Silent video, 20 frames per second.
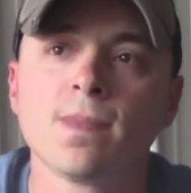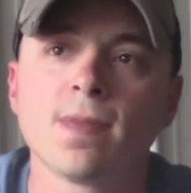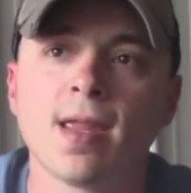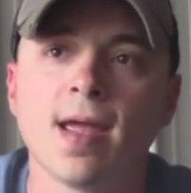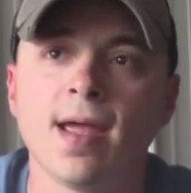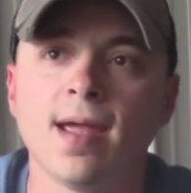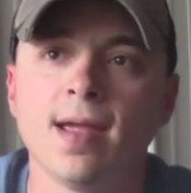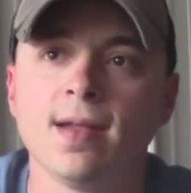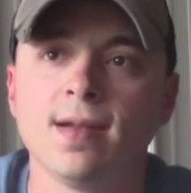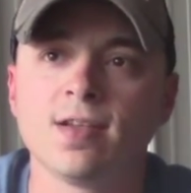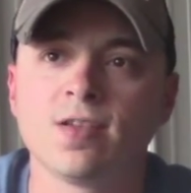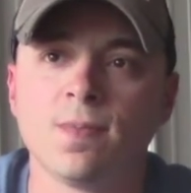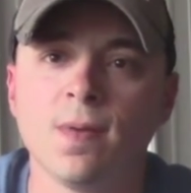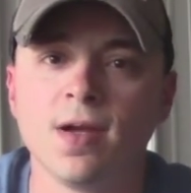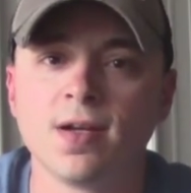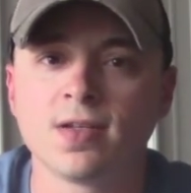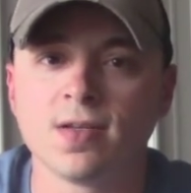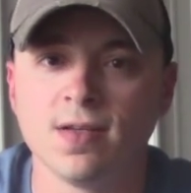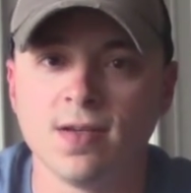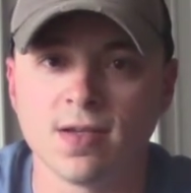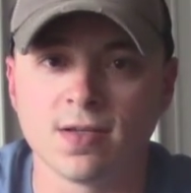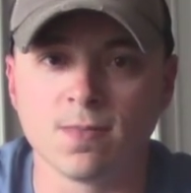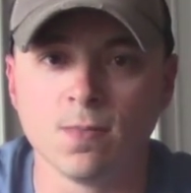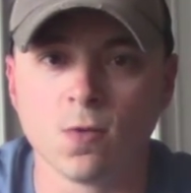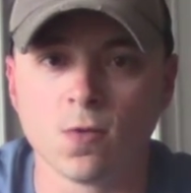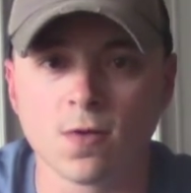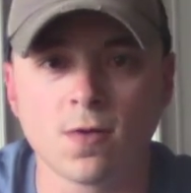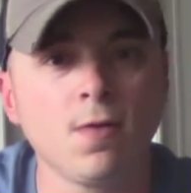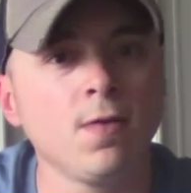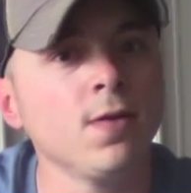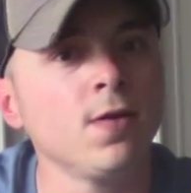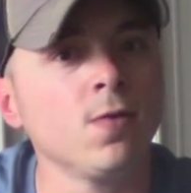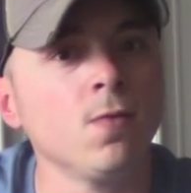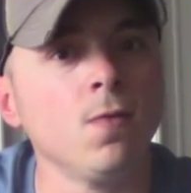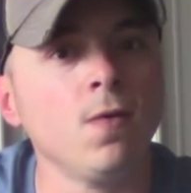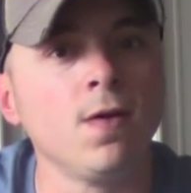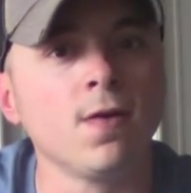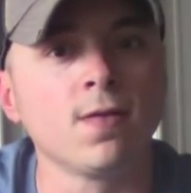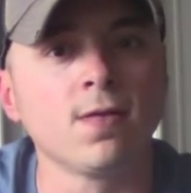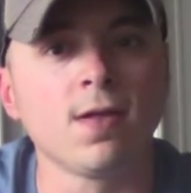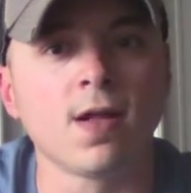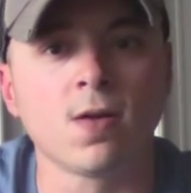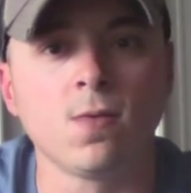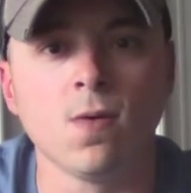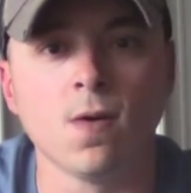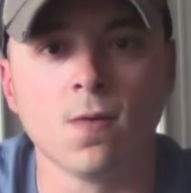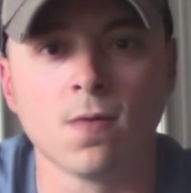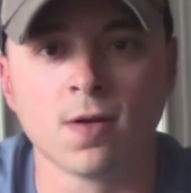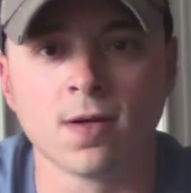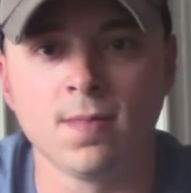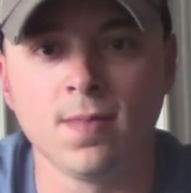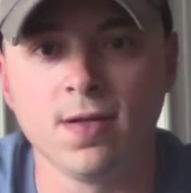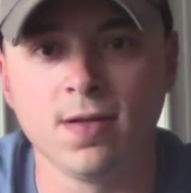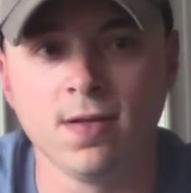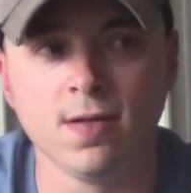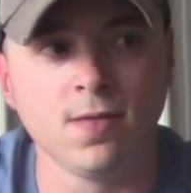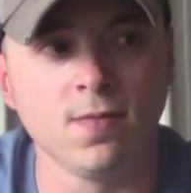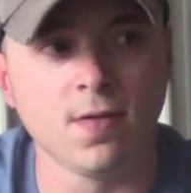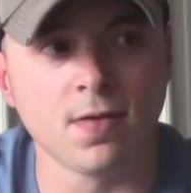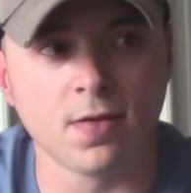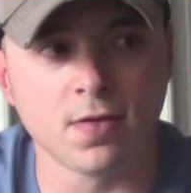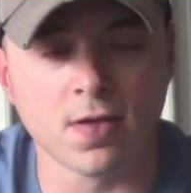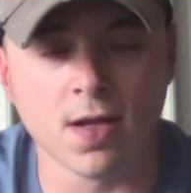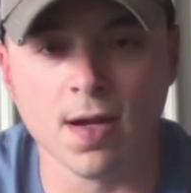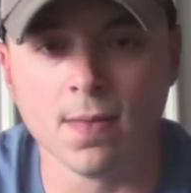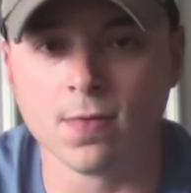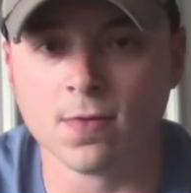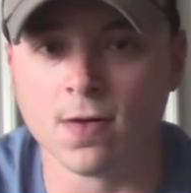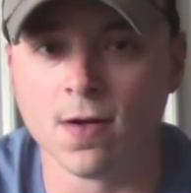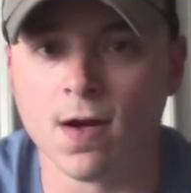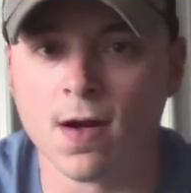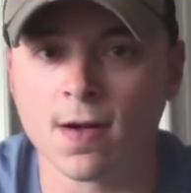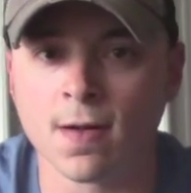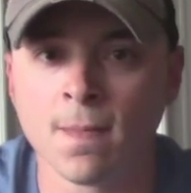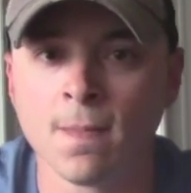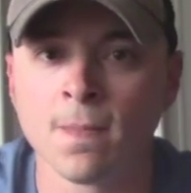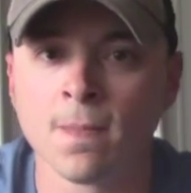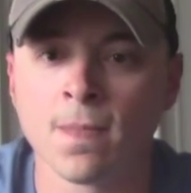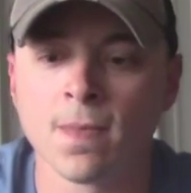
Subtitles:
and especially in this more clear water like what we're going to be dealing with at Table Rock,